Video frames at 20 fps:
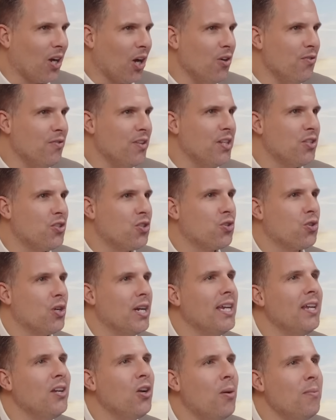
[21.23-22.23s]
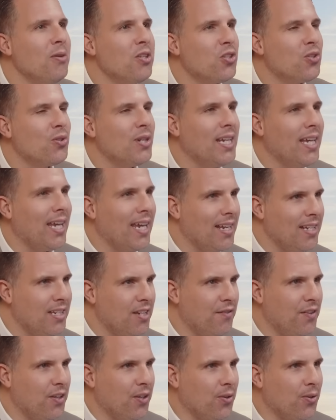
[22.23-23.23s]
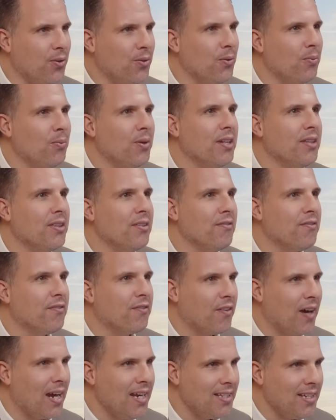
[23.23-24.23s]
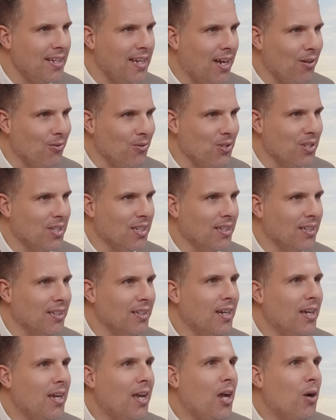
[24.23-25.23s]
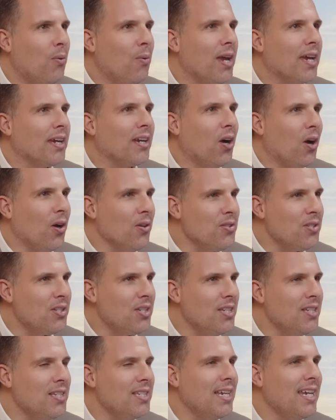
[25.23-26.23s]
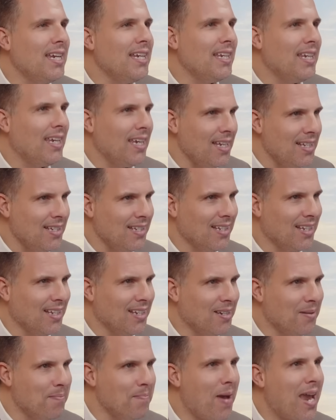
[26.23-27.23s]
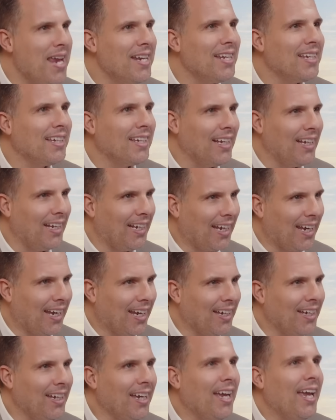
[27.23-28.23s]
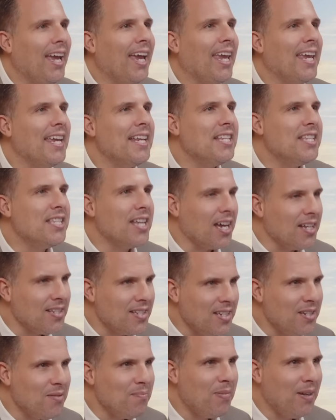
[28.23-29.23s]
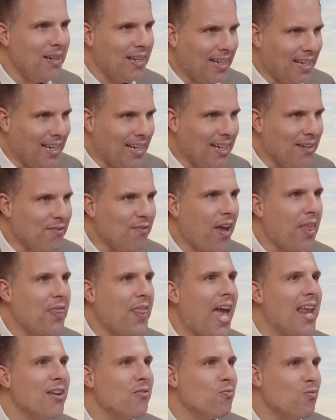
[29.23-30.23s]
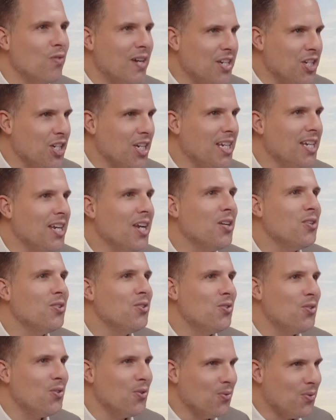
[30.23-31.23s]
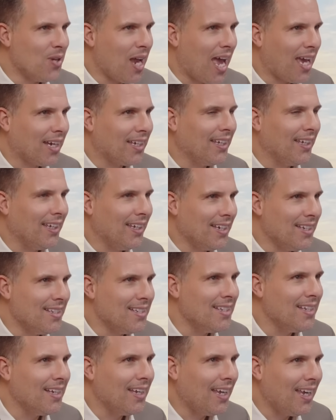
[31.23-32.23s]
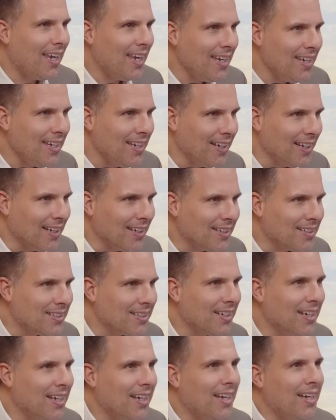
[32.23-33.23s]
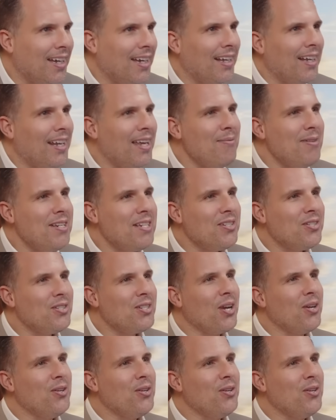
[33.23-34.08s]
over the Triggernometry interview with Fraser Nelson, where Konstantin Kisin made it clear he doesn't believe that Rishi Sunak is English. Let me just show